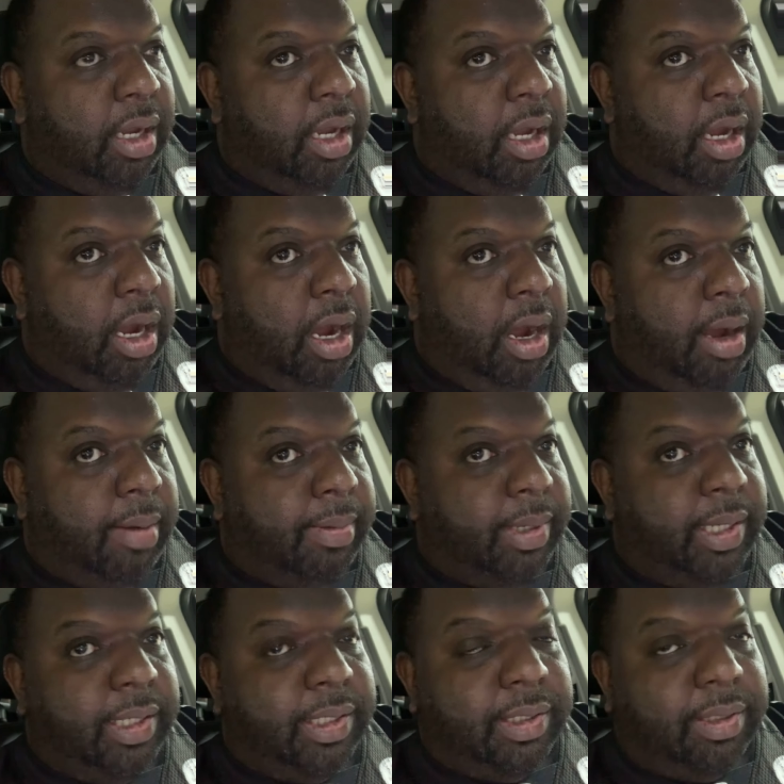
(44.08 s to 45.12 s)

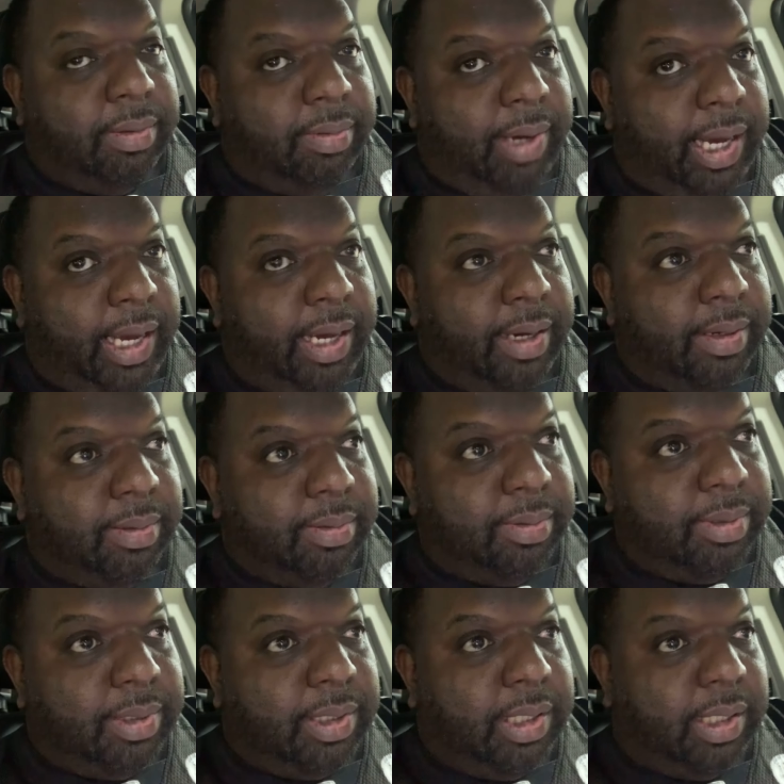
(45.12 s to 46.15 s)
against the
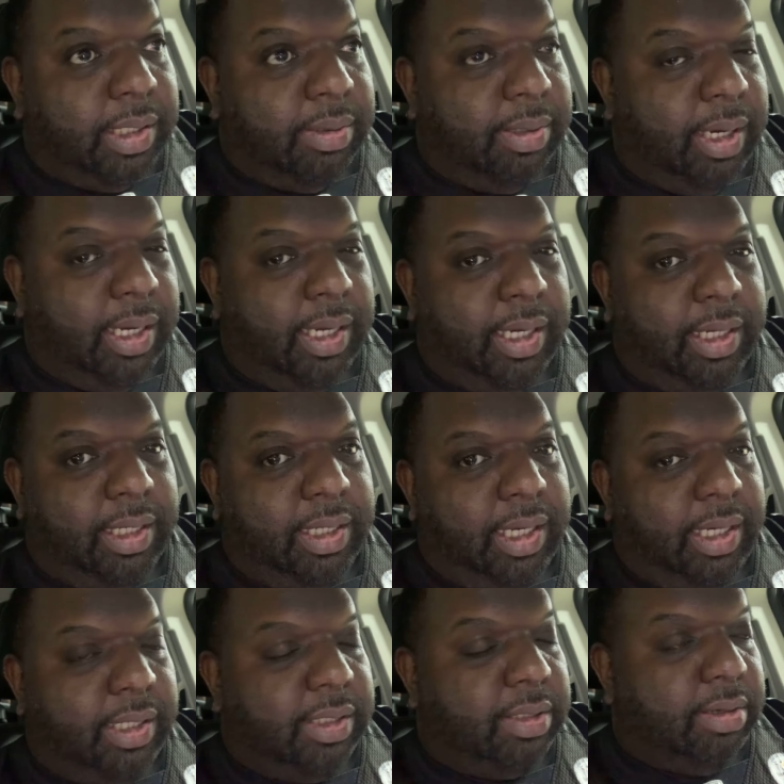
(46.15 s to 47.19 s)
Rams, because it was, I
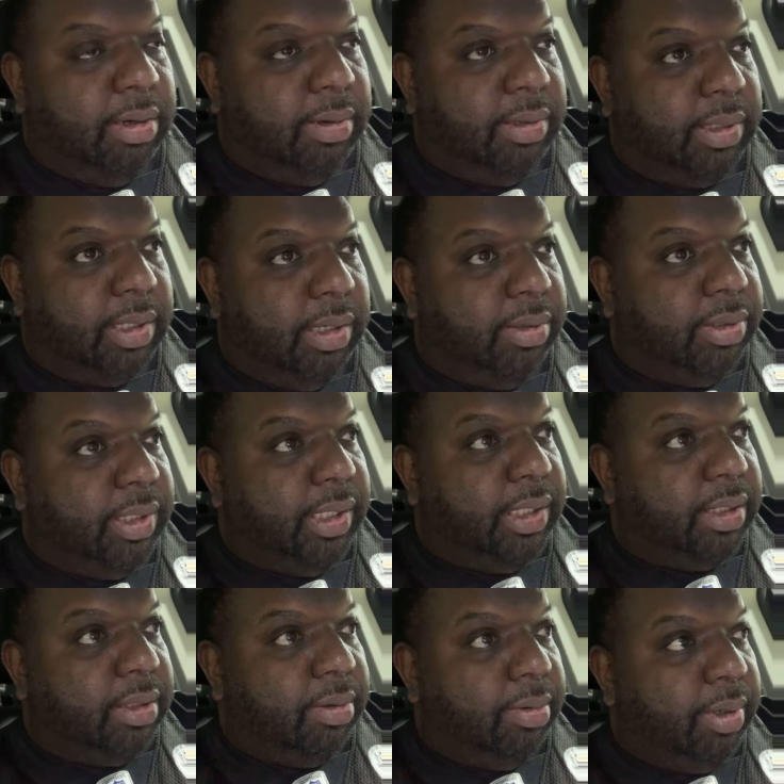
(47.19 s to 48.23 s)
think the score was
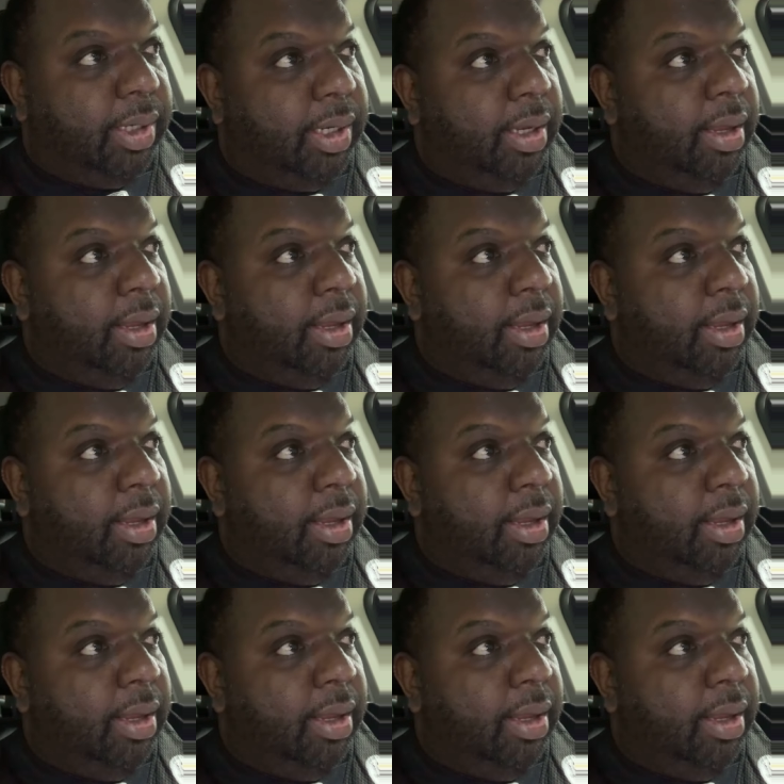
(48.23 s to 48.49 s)
13-3.